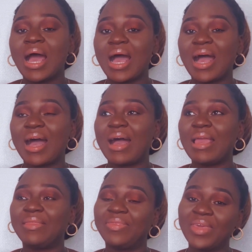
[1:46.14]

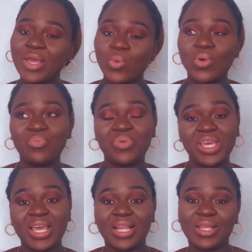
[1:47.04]
I think will
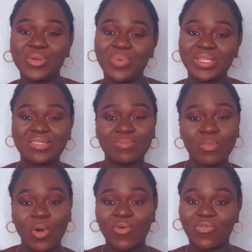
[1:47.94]
be a little bit
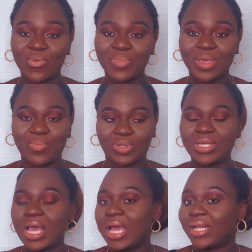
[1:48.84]
small for me
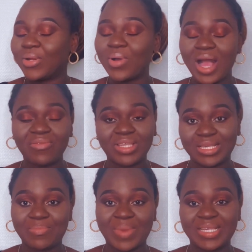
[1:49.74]
but they don't have
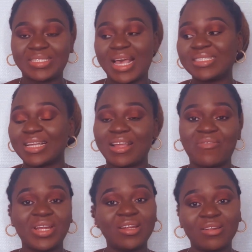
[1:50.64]
it in my size and I
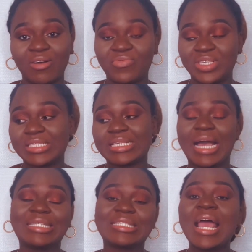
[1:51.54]
really loved it
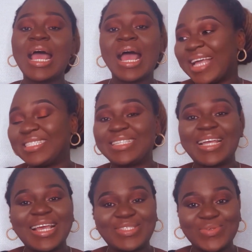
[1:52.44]
and I
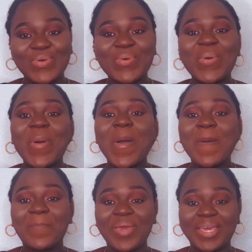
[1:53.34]
decided
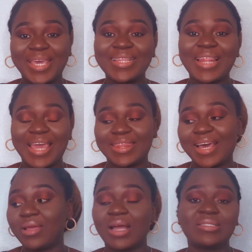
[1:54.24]
to pick it like
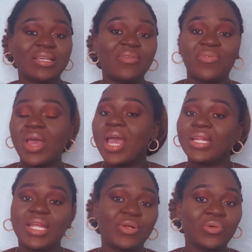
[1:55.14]
that and
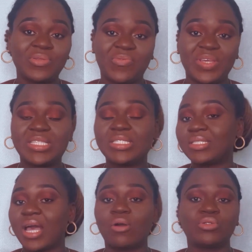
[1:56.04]
if they don't fit
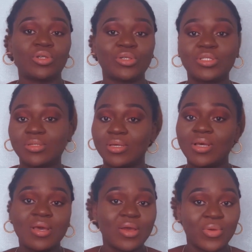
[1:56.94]
I'll just
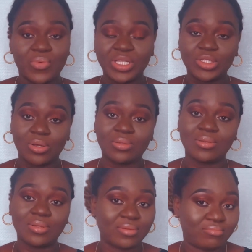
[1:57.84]

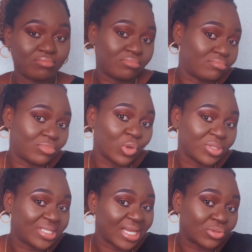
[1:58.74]
return
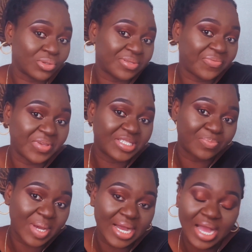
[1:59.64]
those that don't
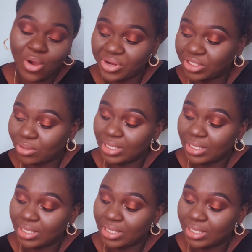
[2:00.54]
fit back I'll return